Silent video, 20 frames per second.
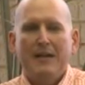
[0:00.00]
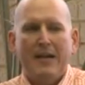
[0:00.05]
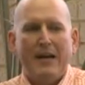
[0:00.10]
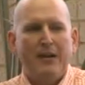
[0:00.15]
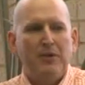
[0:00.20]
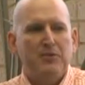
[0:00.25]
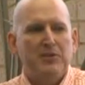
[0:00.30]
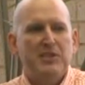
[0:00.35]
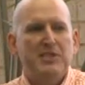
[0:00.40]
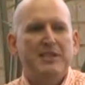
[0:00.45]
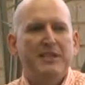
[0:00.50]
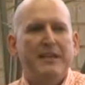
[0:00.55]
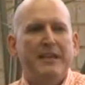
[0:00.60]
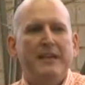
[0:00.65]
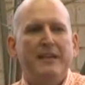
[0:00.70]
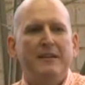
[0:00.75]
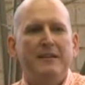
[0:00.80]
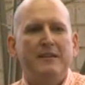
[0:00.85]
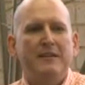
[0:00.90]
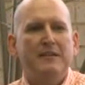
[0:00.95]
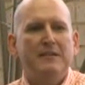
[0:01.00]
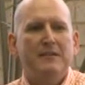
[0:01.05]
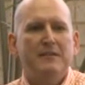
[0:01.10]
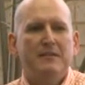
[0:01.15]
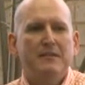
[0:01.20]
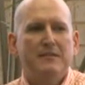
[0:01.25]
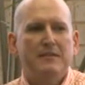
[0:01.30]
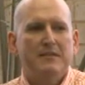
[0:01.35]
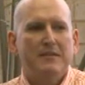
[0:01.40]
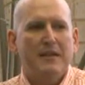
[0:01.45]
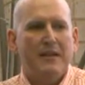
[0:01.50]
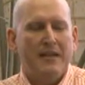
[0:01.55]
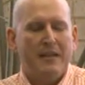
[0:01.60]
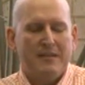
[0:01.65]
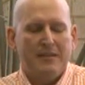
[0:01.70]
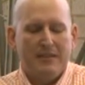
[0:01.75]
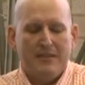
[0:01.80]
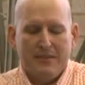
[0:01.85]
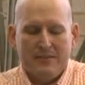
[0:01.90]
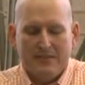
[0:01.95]
I don't see,
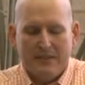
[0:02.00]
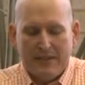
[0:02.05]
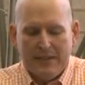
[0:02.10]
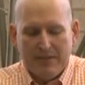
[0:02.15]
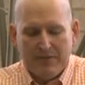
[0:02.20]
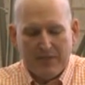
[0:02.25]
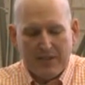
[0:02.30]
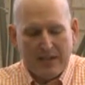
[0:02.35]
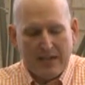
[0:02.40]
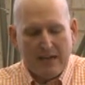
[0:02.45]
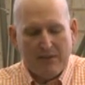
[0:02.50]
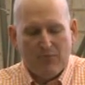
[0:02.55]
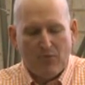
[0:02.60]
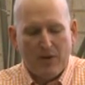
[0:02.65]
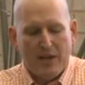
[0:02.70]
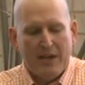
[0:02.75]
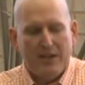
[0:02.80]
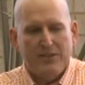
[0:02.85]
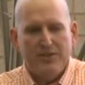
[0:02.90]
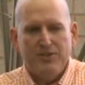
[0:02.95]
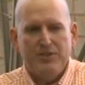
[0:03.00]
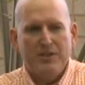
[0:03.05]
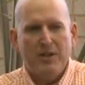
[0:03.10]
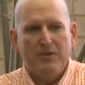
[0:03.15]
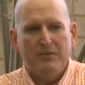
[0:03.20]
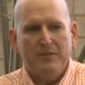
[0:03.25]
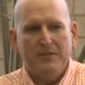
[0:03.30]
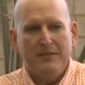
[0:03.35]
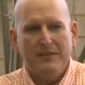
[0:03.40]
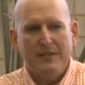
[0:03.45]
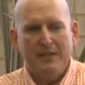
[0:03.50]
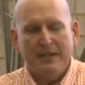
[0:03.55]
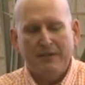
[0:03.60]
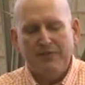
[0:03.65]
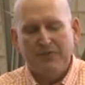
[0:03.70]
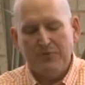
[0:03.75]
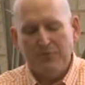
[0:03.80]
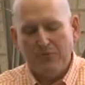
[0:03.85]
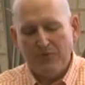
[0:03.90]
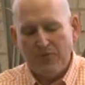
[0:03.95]
and in everything I've read, you don't,
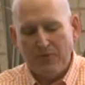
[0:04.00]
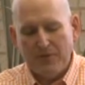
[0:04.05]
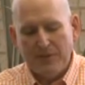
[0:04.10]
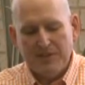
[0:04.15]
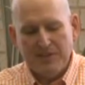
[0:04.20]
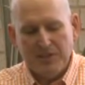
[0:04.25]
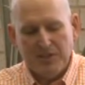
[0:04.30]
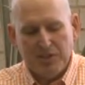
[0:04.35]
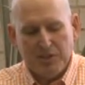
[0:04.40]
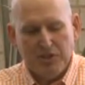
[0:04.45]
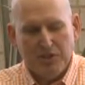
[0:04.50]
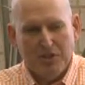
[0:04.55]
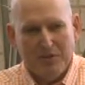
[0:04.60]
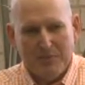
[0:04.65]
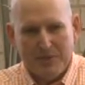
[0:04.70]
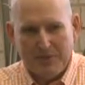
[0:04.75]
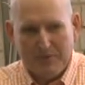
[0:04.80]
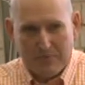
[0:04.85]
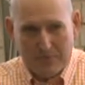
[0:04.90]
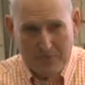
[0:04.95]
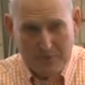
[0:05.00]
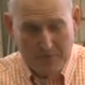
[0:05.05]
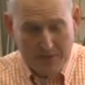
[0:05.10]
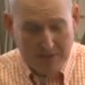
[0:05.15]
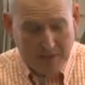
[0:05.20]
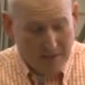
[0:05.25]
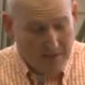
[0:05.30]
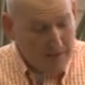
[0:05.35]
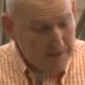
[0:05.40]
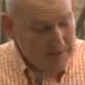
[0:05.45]
like, for instance, Sherman, one of the